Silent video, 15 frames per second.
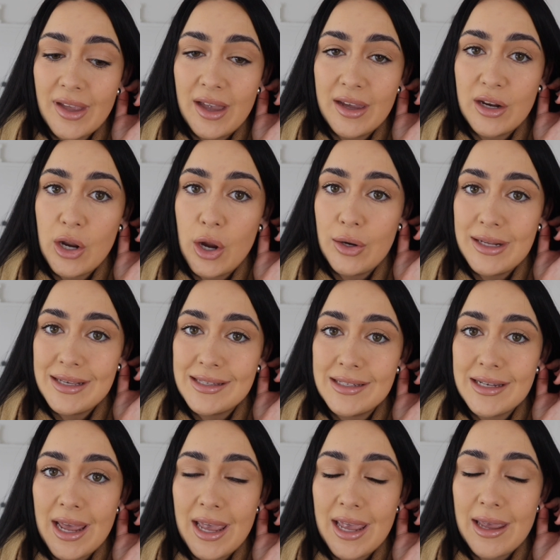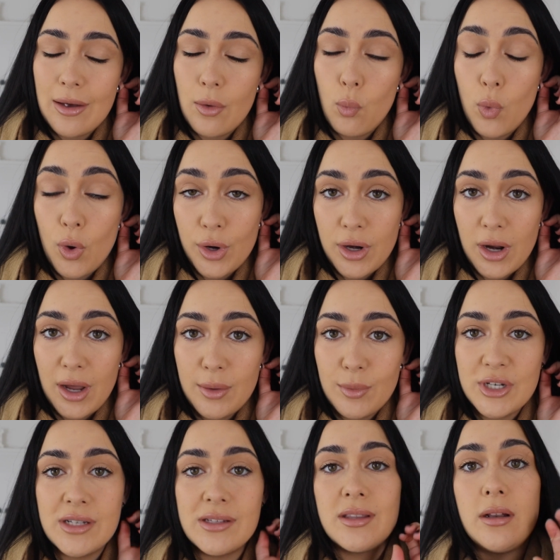I can only stay one night,
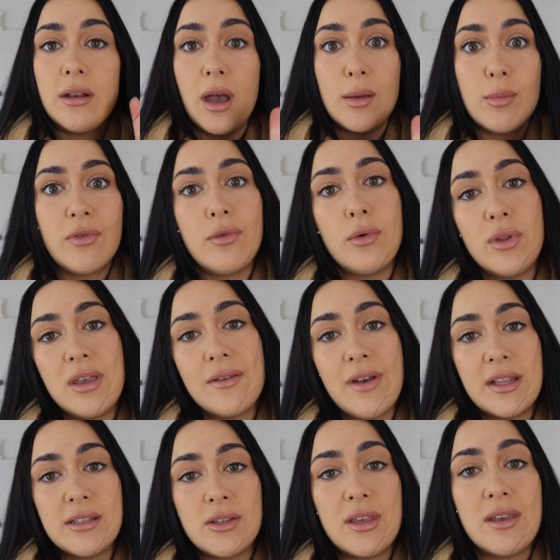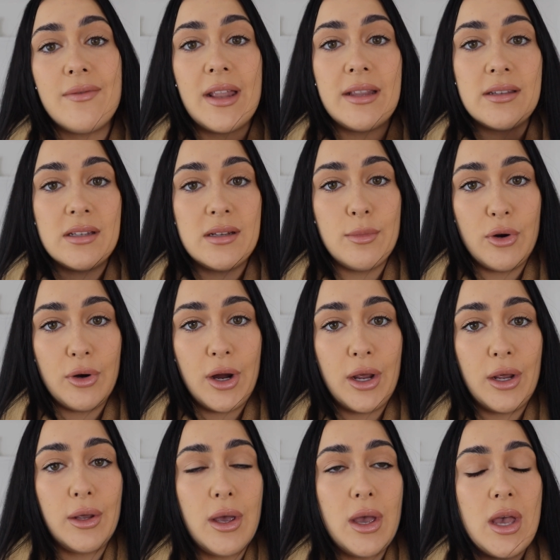which is the night before the event. So the event's
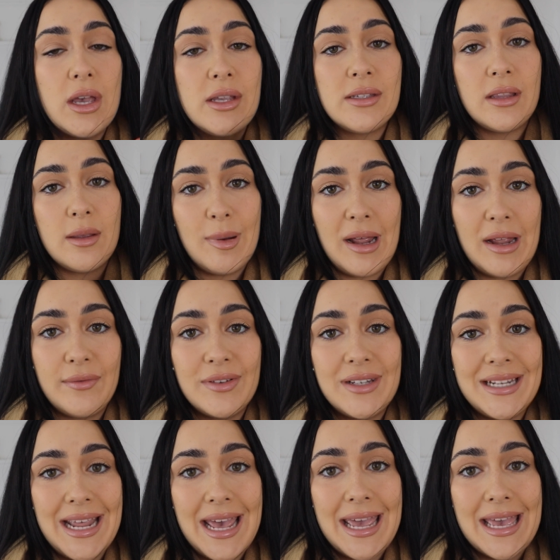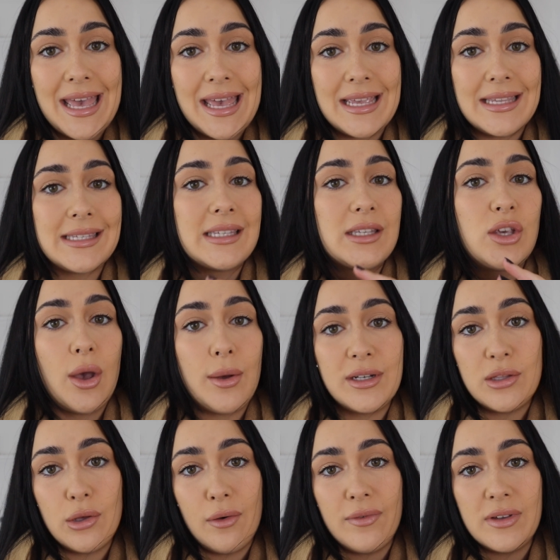tomorrow. So the plan for today is go
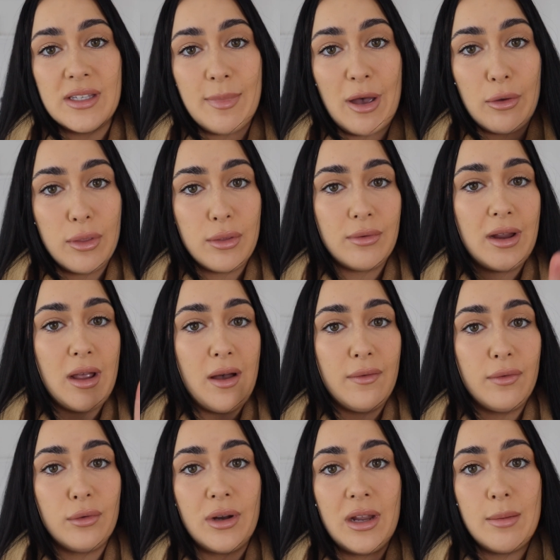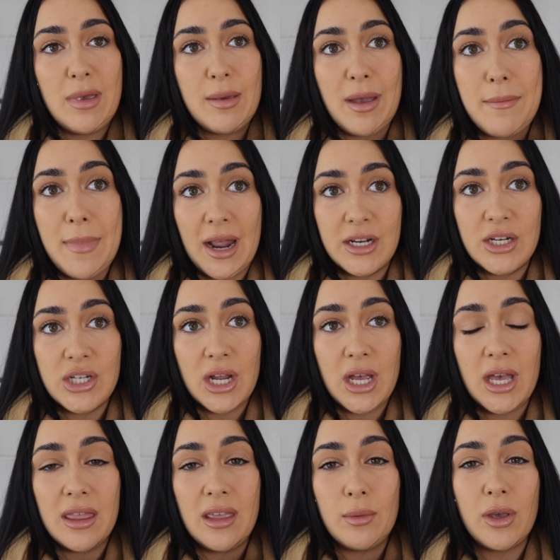into the office about three, half three, meet my manager.
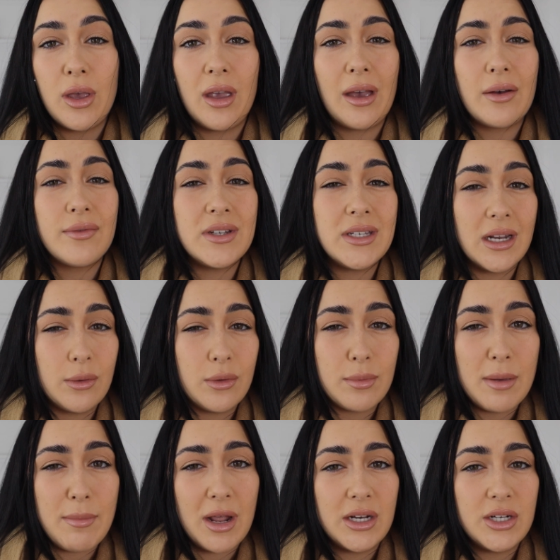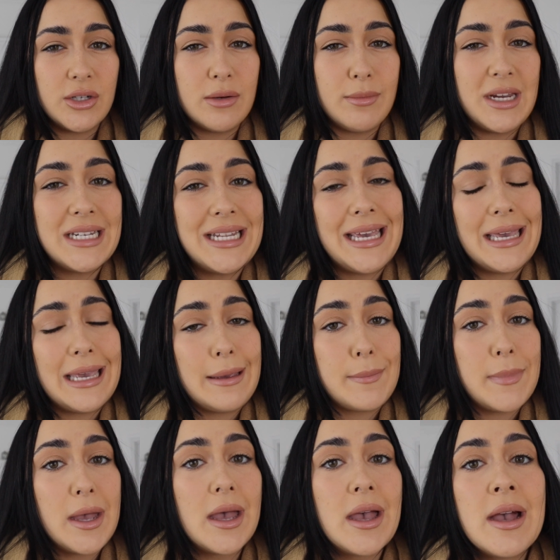I think we're going out for dinner with my manager and my
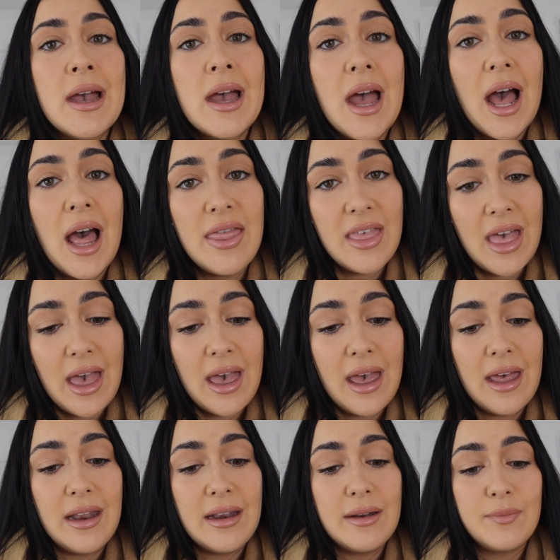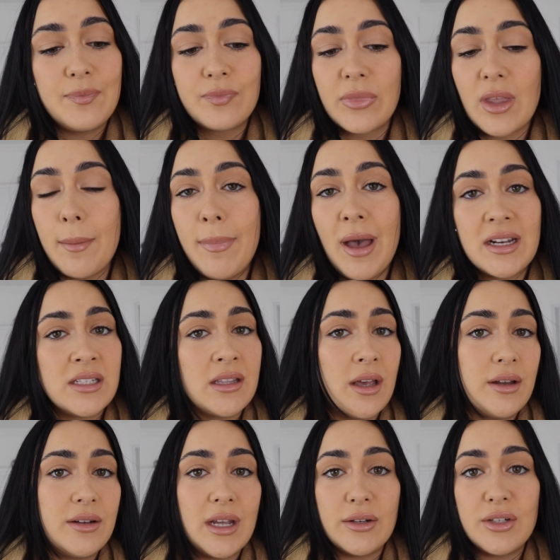team. And then back to the
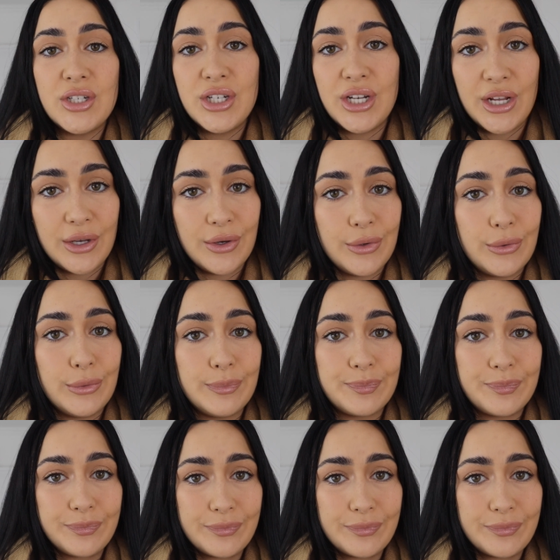hotel to chill.